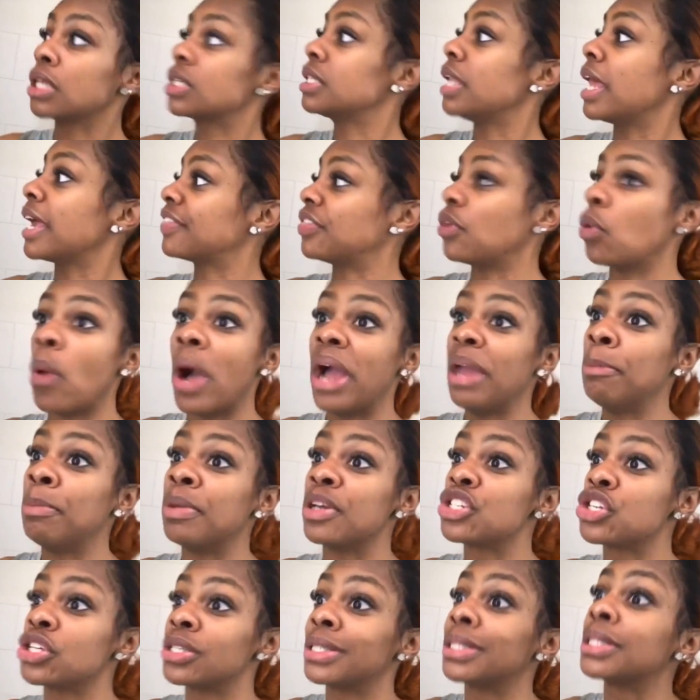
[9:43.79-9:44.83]
Looks like the
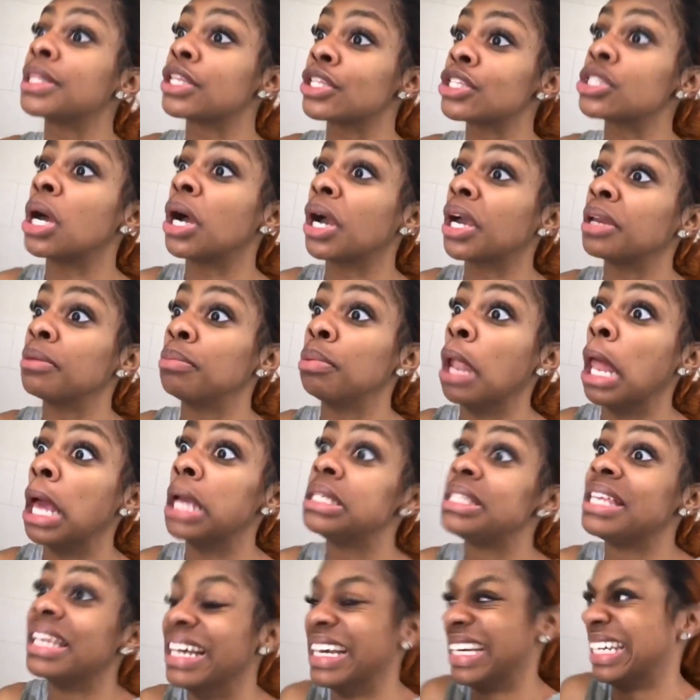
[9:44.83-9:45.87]
white bitch is in the sunken
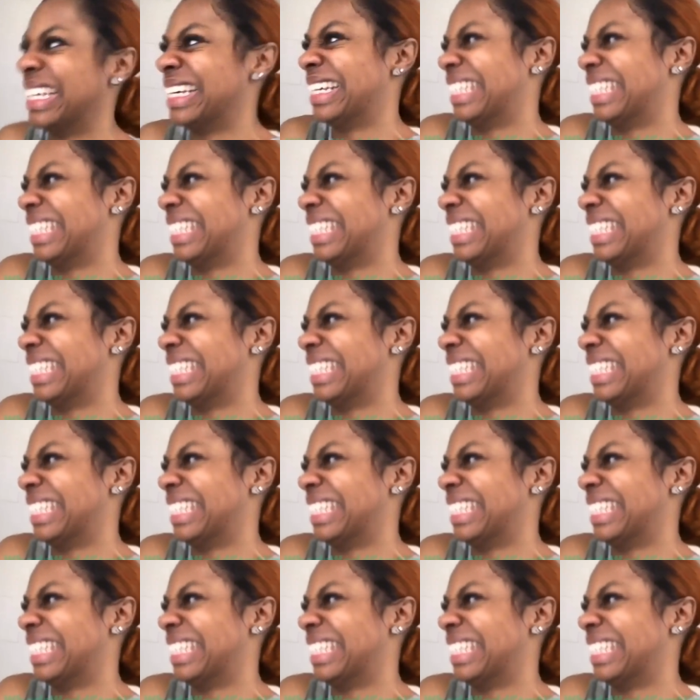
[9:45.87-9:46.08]
place.